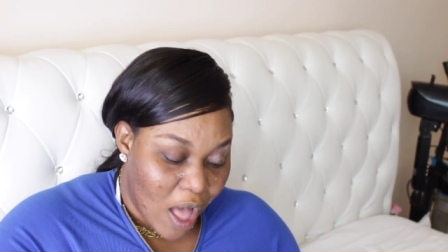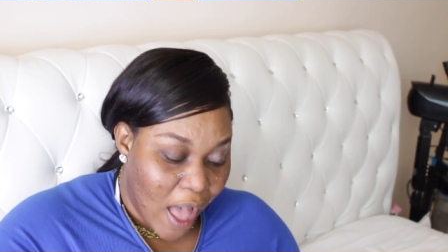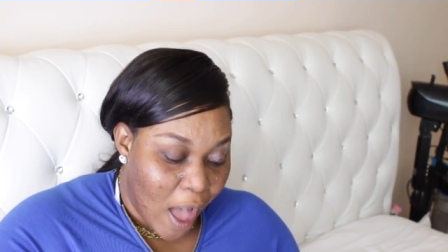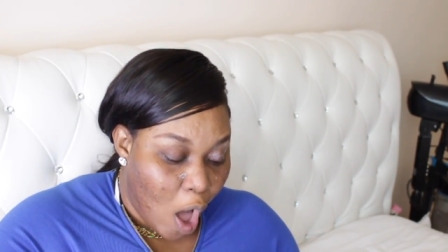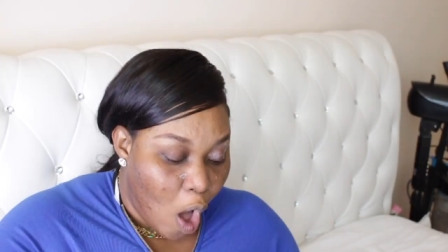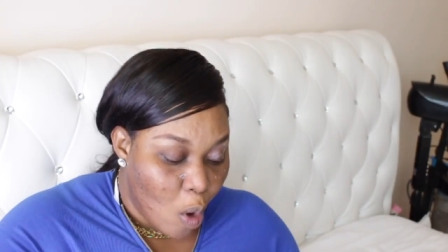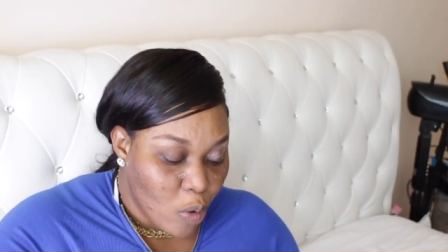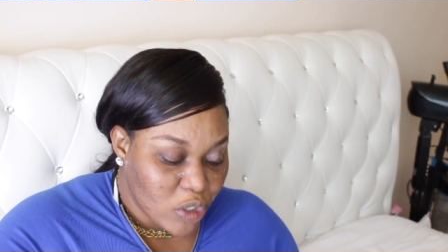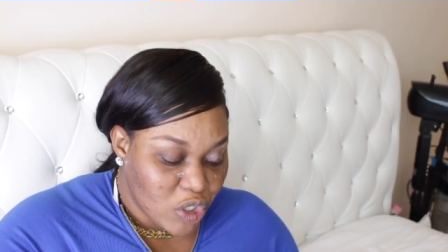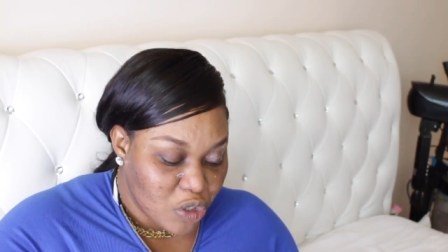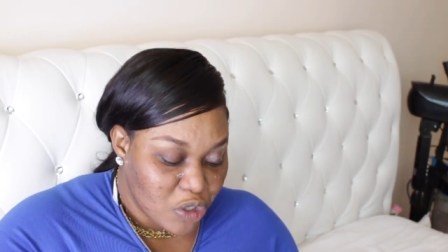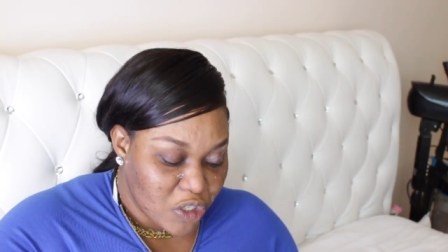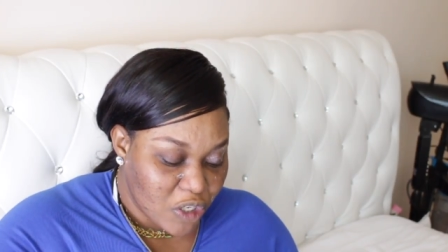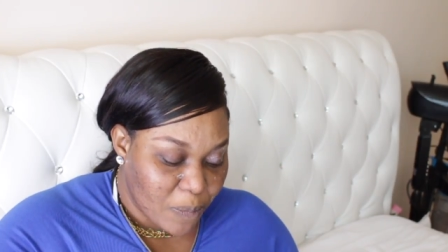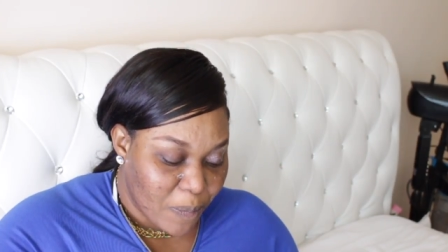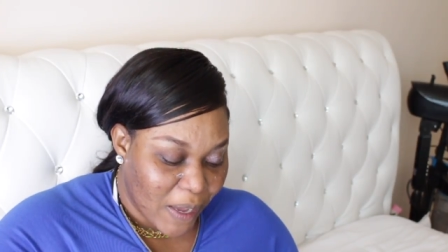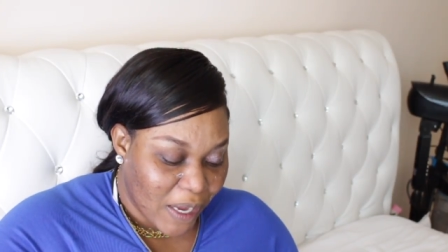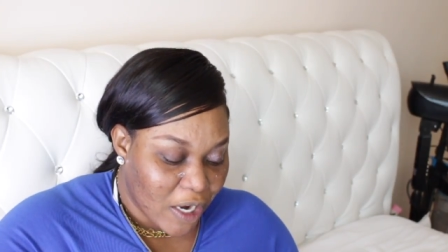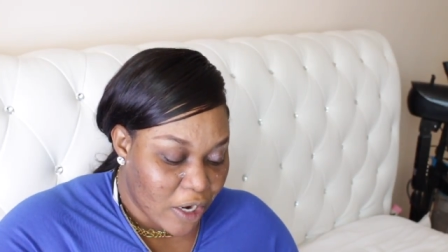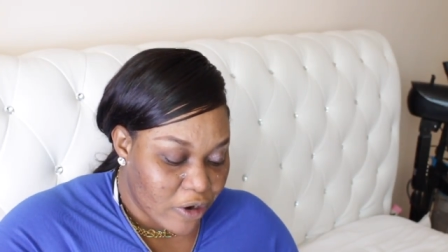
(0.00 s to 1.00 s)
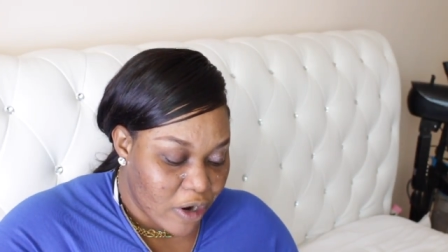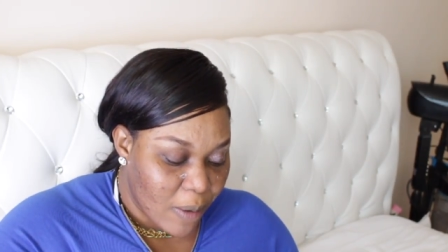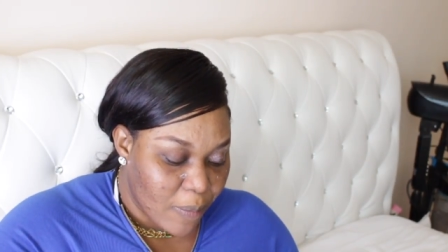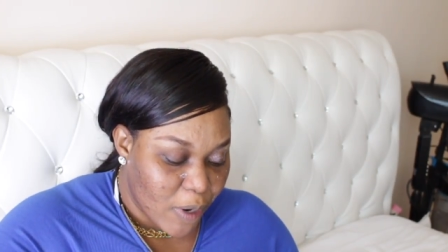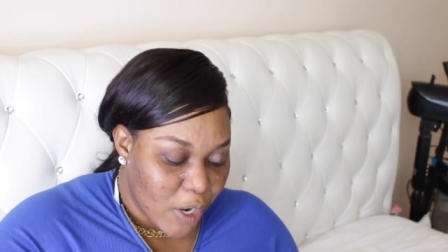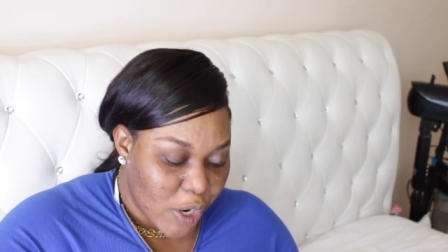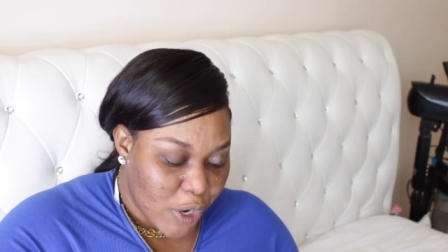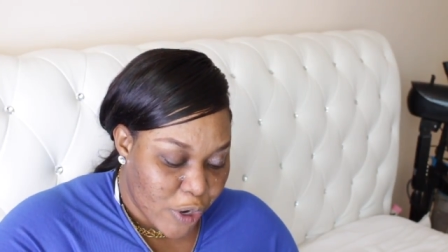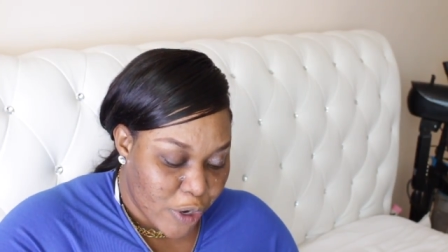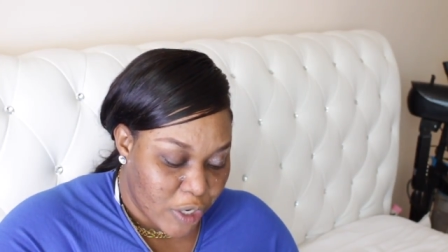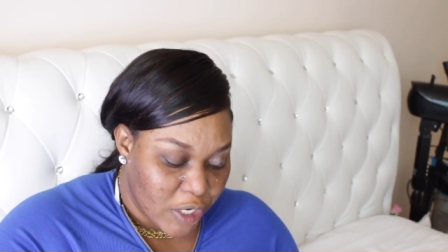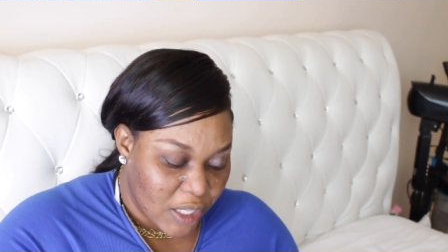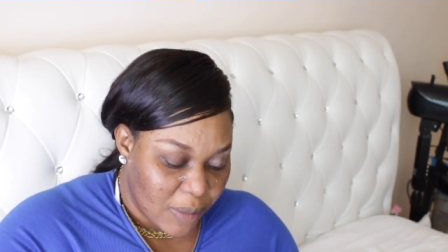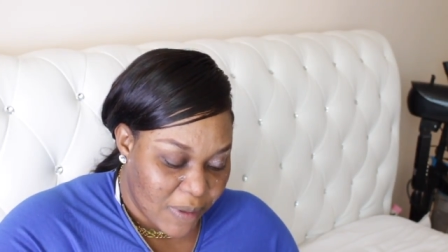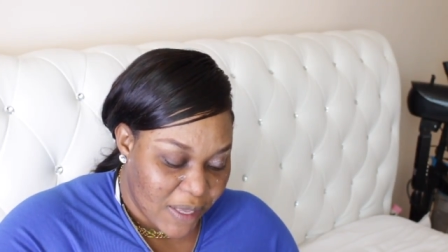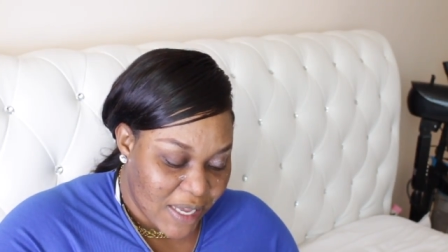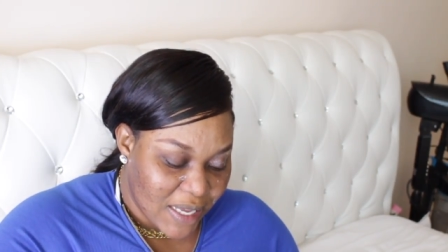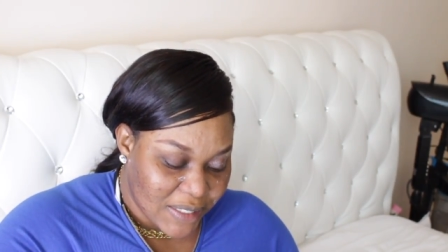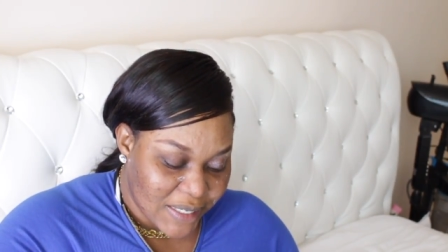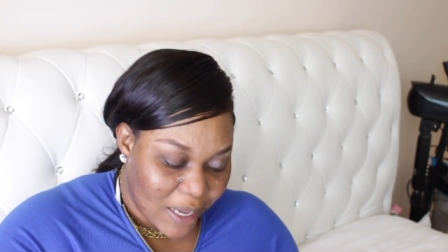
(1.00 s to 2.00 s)
I always used to pick her up early
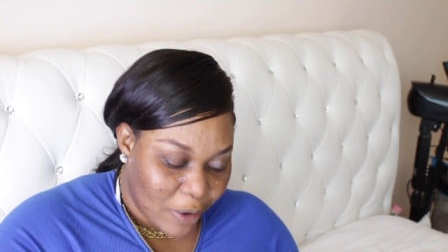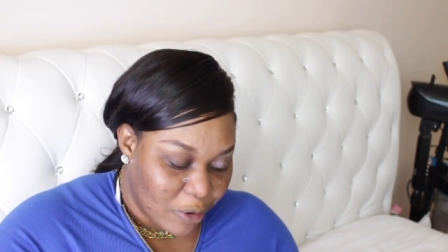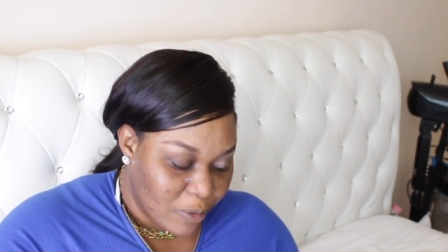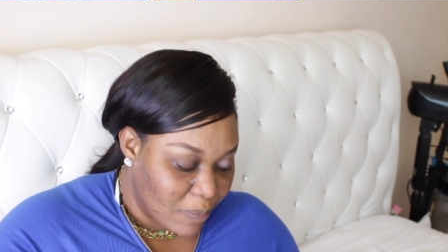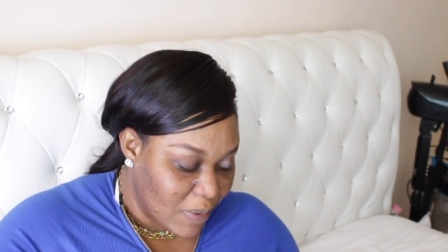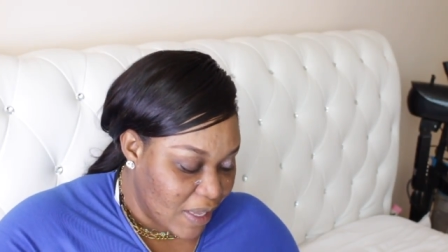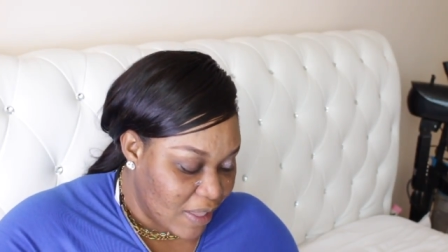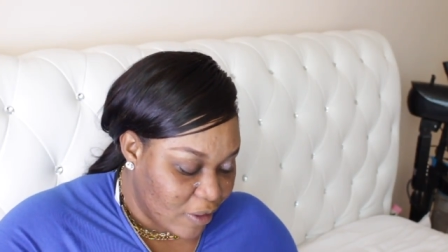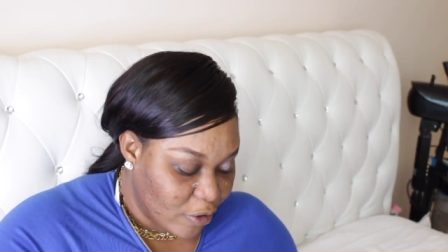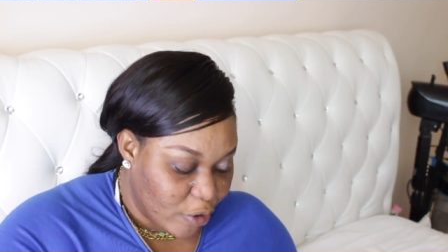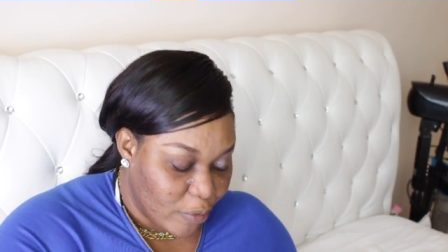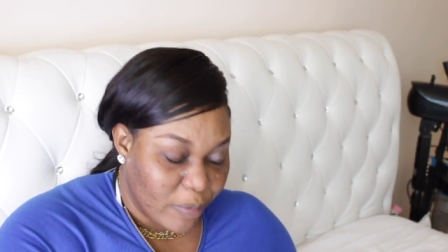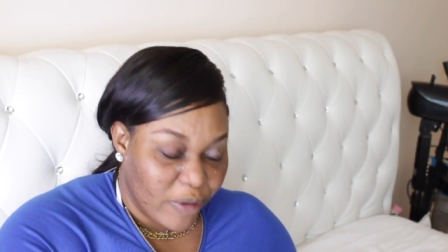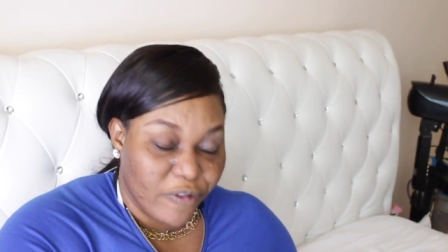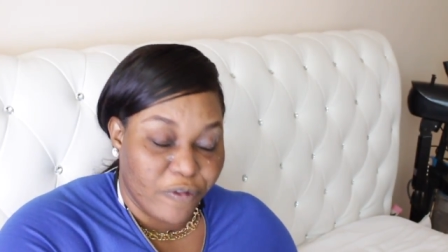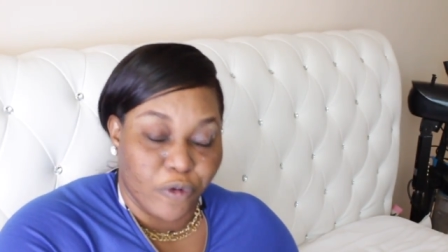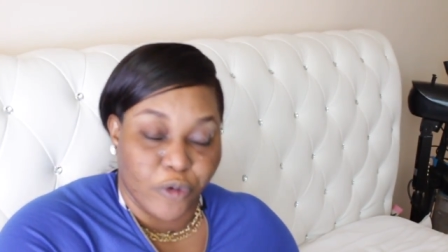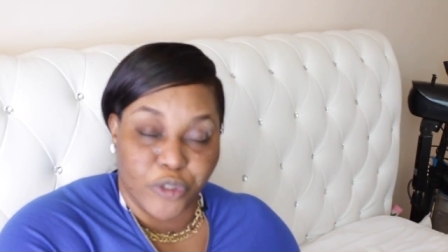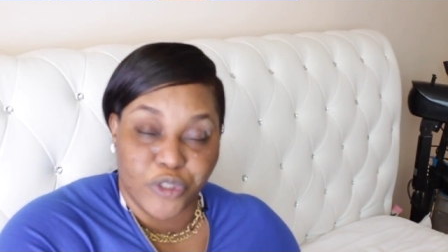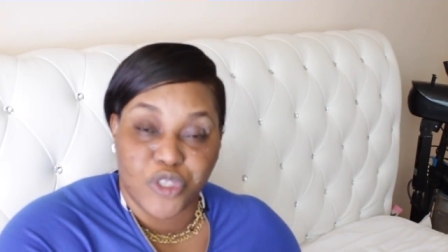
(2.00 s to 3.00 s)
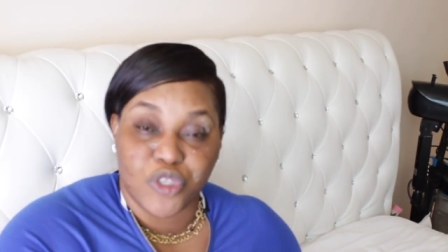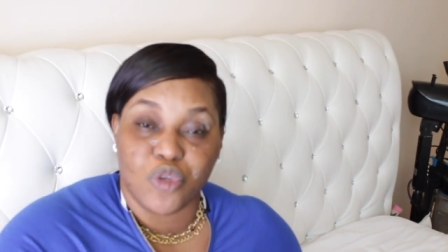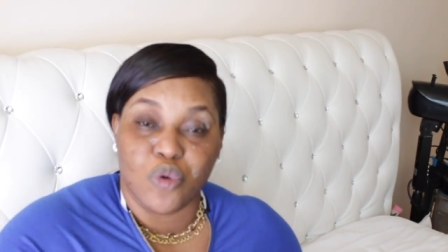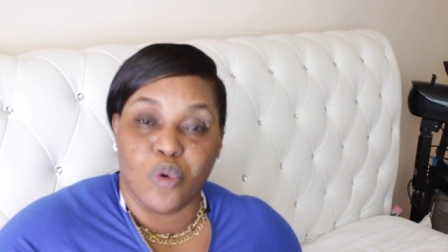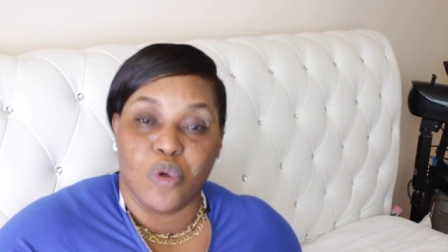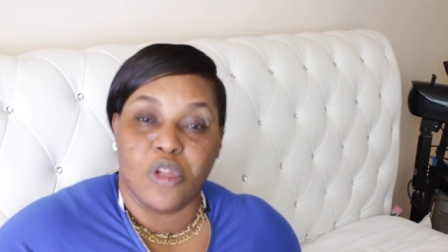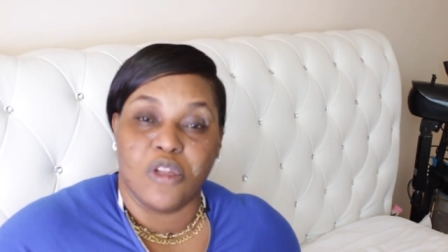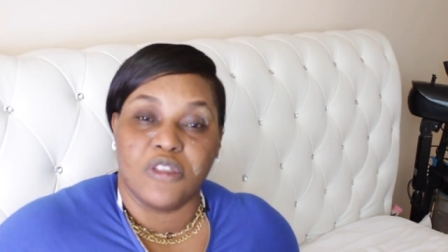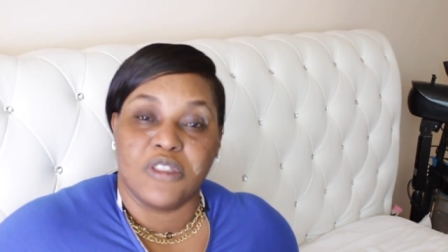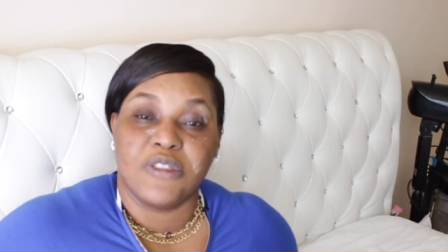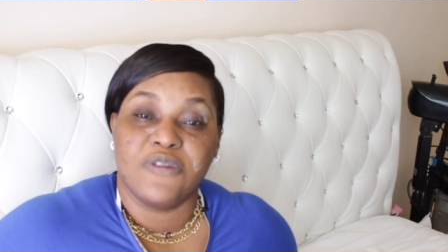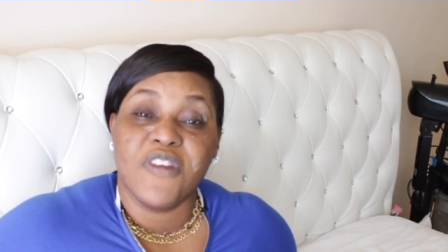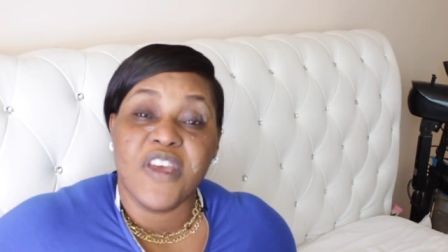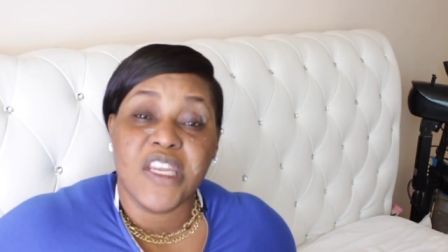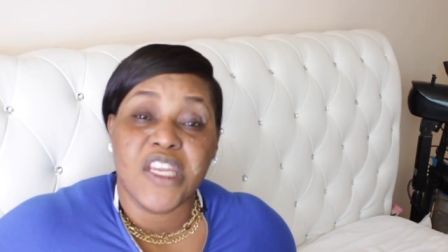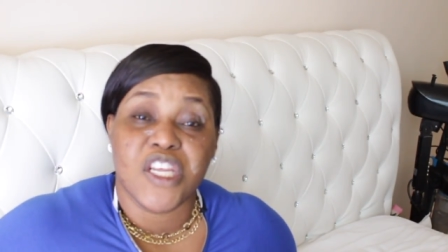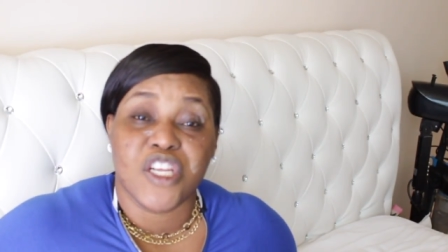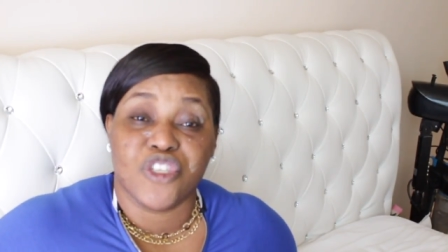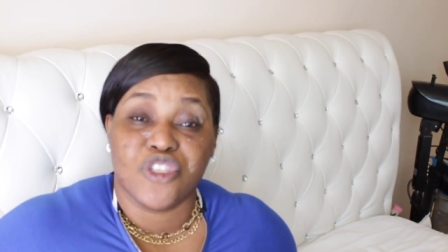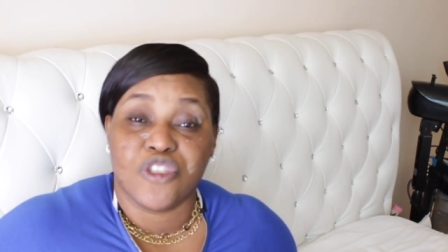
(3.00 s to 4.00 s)
because I would be there before school's
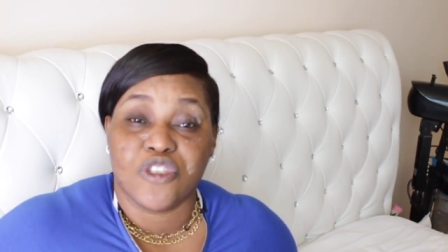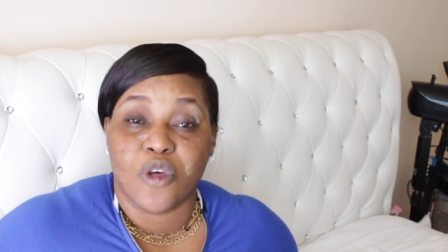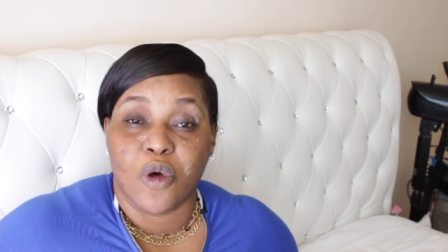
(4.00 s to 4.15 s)
finished.